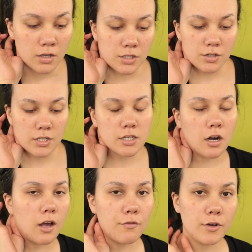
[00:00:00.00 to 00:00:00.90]
So to
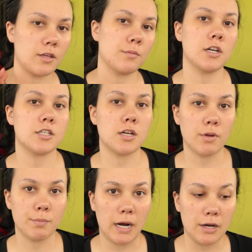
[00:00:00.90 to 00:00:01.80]
start off with, I'm going to start
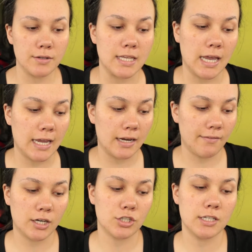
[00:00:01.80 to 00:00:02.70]
with brows, and I've
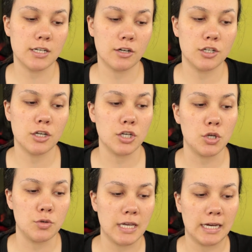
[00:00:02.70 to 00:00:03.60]
actually started a
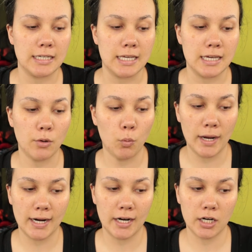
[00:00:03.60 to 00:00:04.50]
new technique
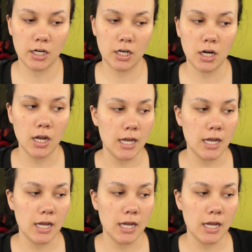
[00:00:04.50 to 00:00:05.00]
where